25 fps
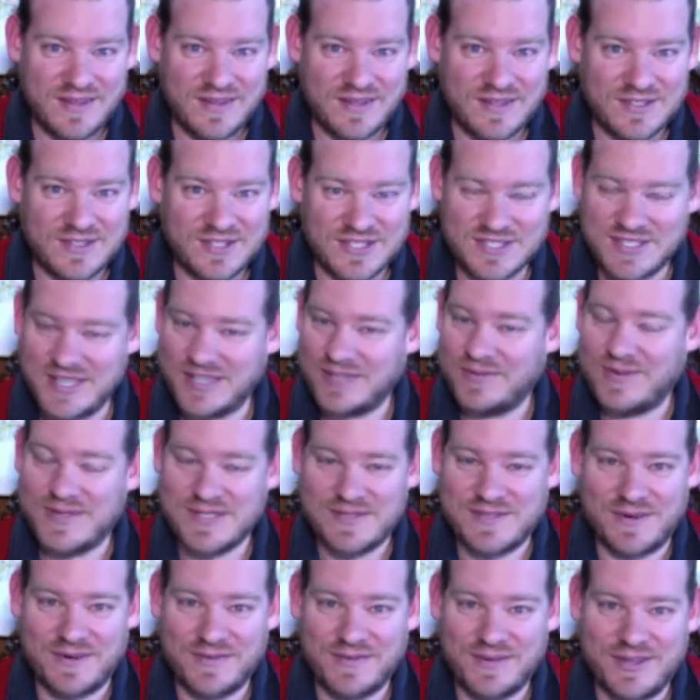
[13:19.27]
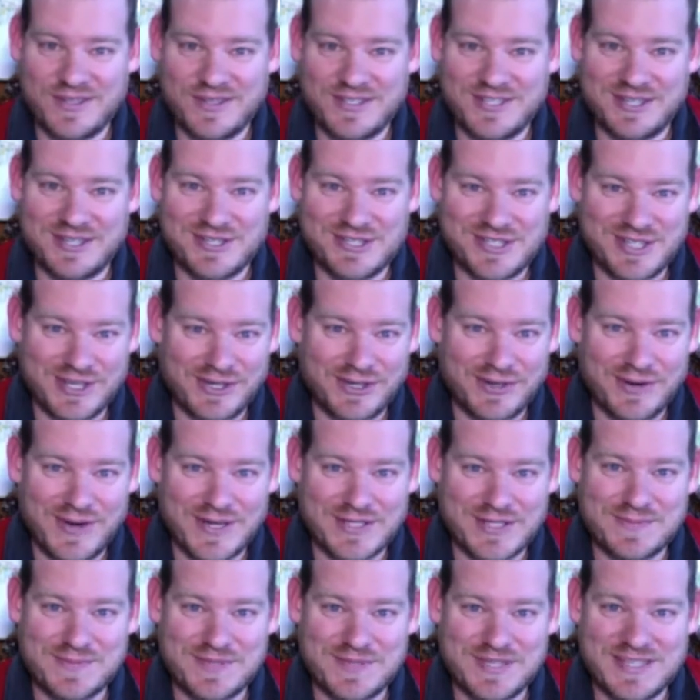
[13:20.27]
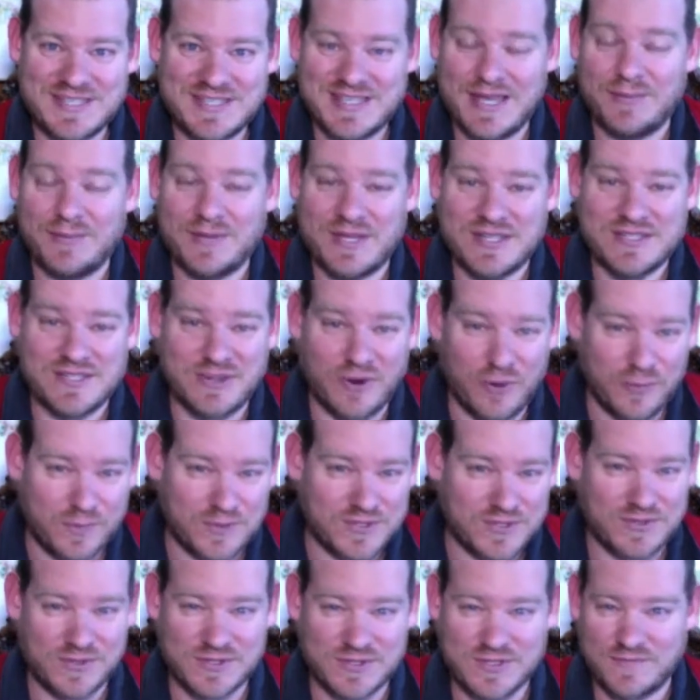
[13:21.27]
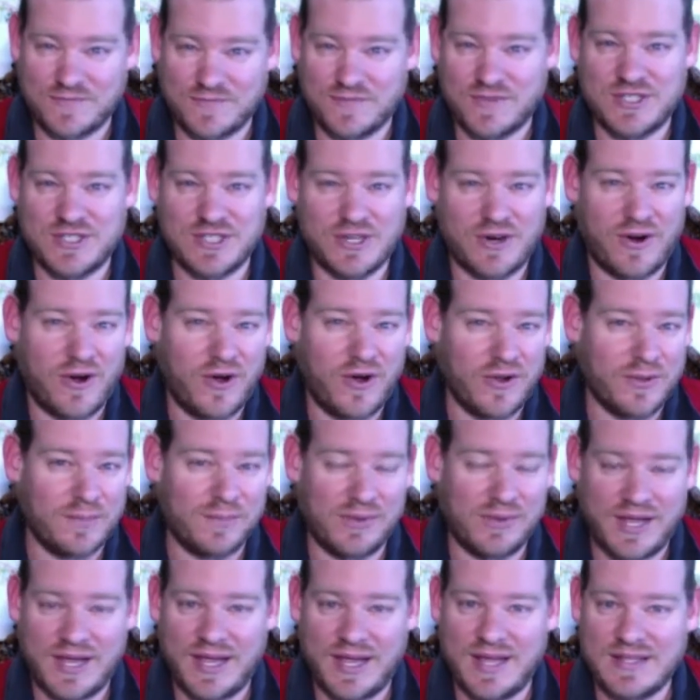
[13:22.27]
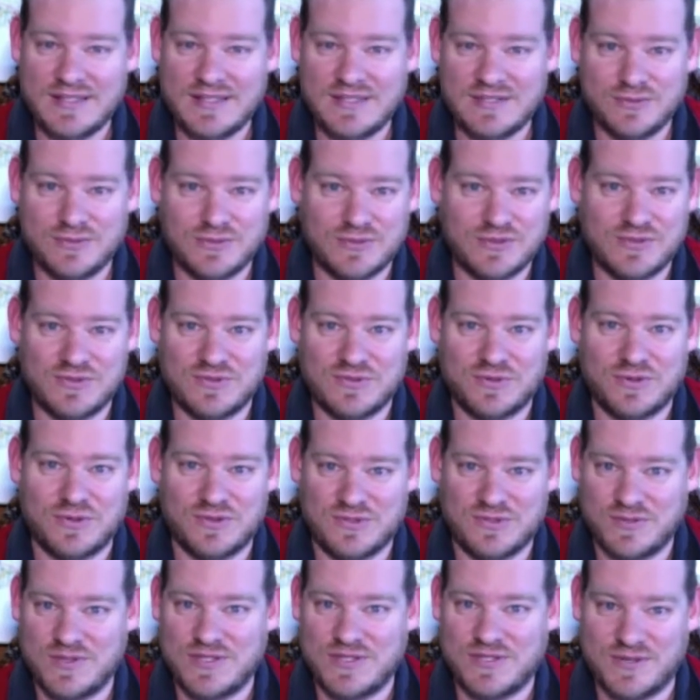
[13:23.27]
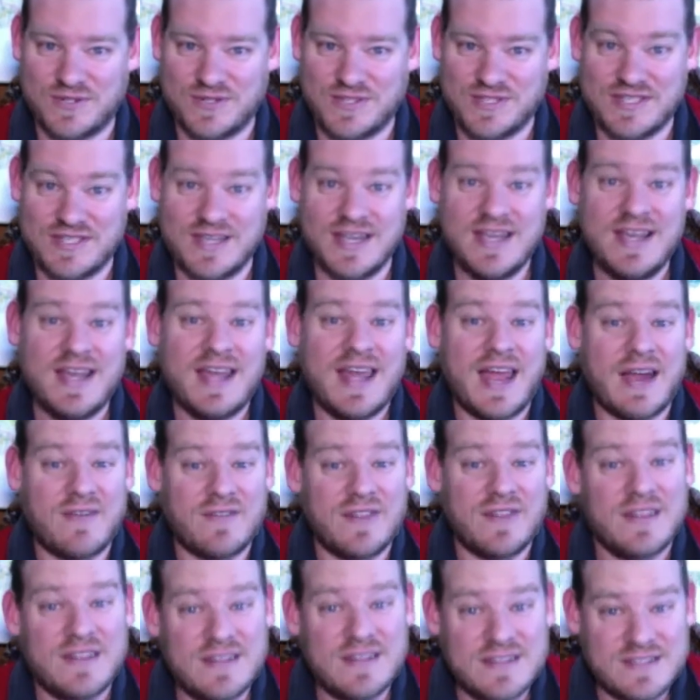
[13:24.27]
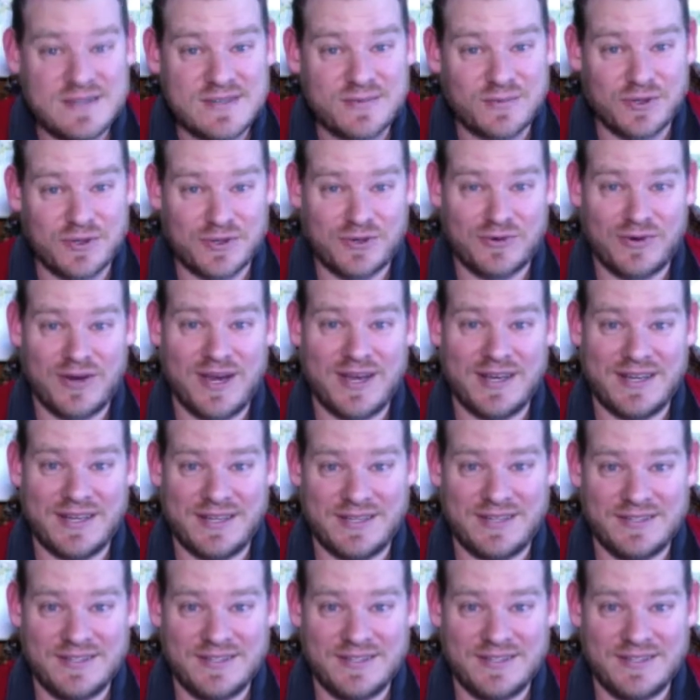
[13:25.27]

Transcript: just like the rest of our volunteers, sharing your expertise, helping us to open source and free share all the plans, tools, tutorials, resources, everything that is that we're creating.